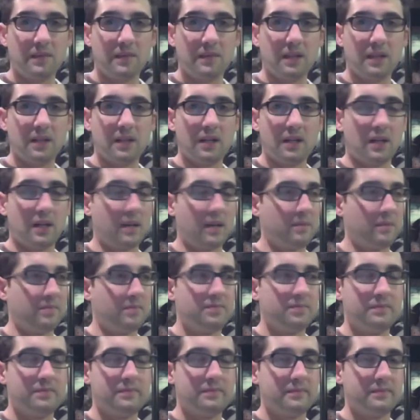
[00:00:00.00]

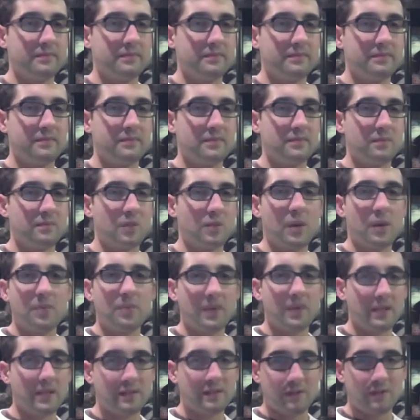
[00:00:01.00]
when I played
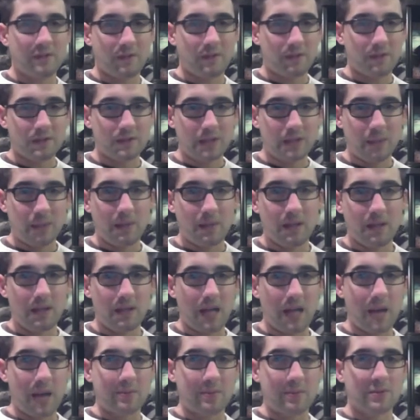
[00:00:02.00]
this for the first time, it
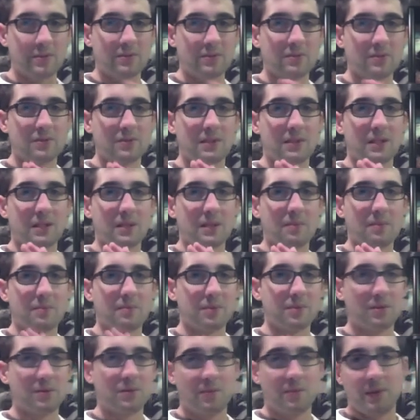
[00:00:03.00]
absolutely blew
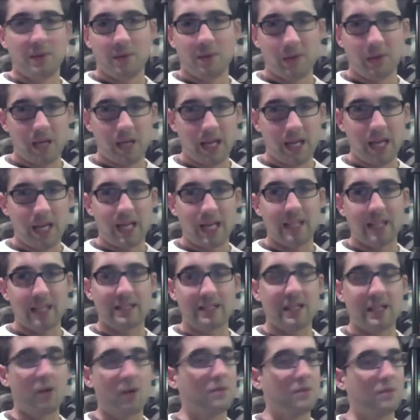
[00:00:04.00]
me away, and it
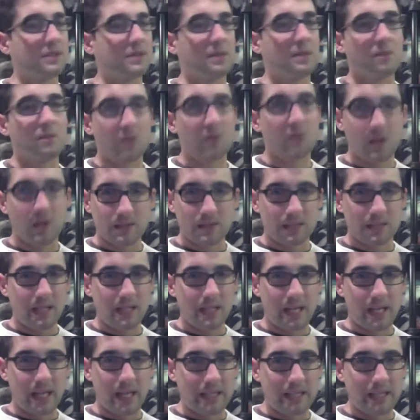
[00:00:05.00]
holds up well today.
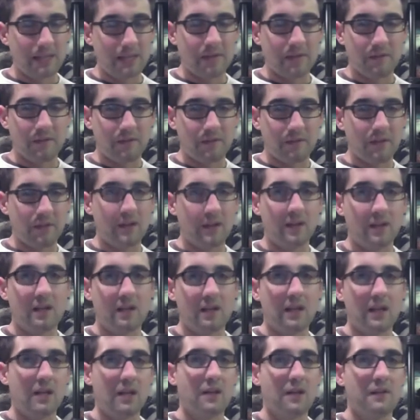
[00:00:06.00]
It's a fun
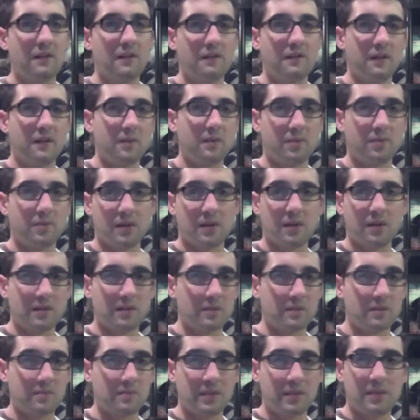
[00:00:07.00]
brawler,
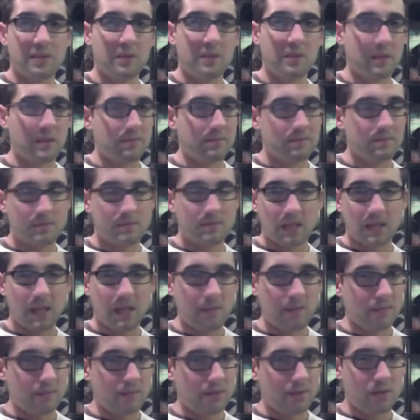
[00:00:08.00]
beat 'em up game,
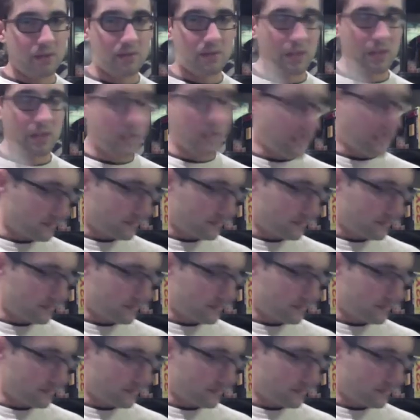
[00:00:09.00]
so check it out.